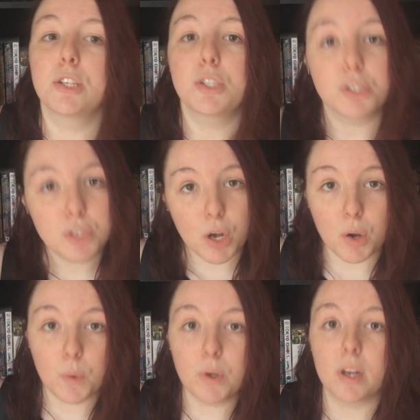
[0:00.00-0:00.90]

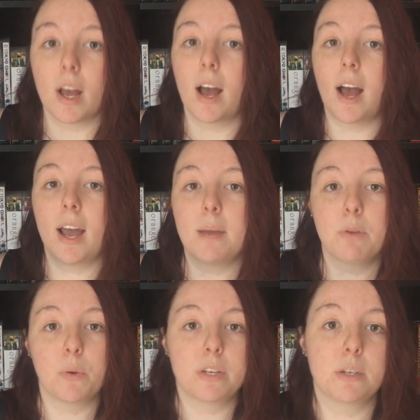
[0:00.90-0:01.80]
So I
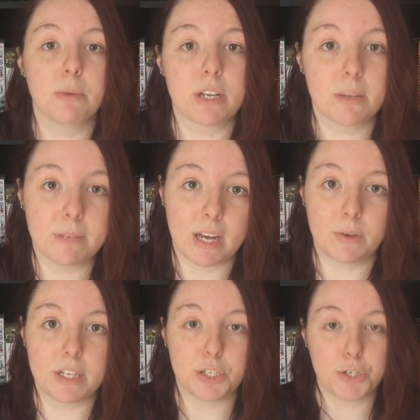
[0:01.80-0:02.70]
am going to break them
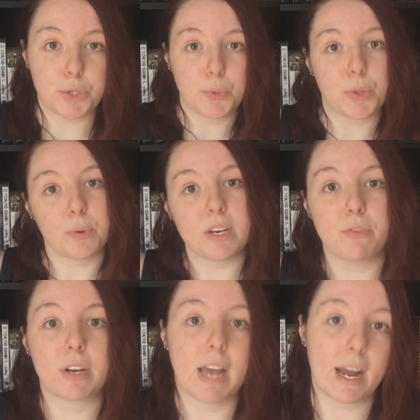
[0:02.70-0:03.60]
down into three
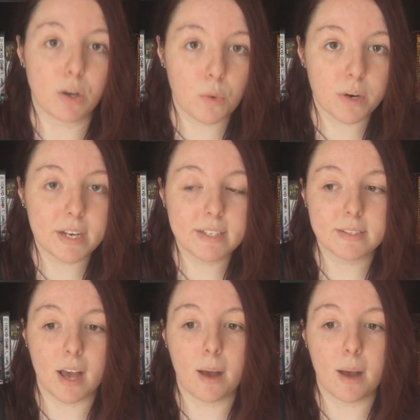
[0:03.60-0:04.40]
different categories,